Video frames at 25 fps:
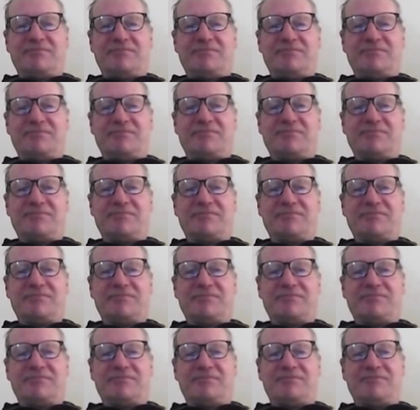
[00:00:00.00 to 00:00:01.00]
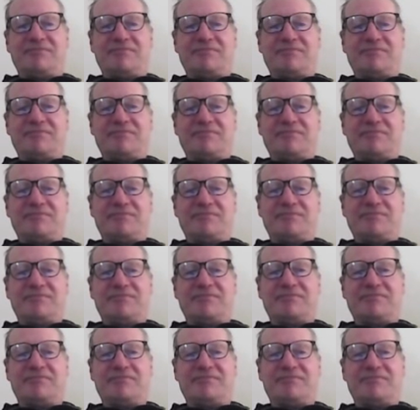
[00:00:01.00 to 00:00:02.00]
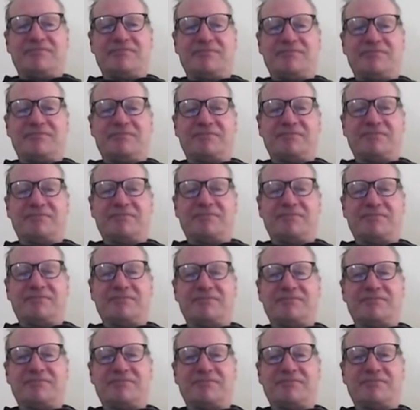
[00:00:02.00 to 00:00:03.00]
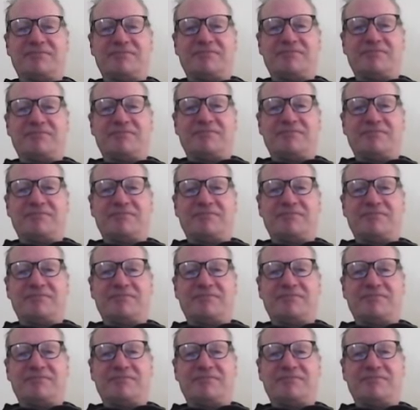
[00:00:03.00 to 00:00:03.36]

(not speaking)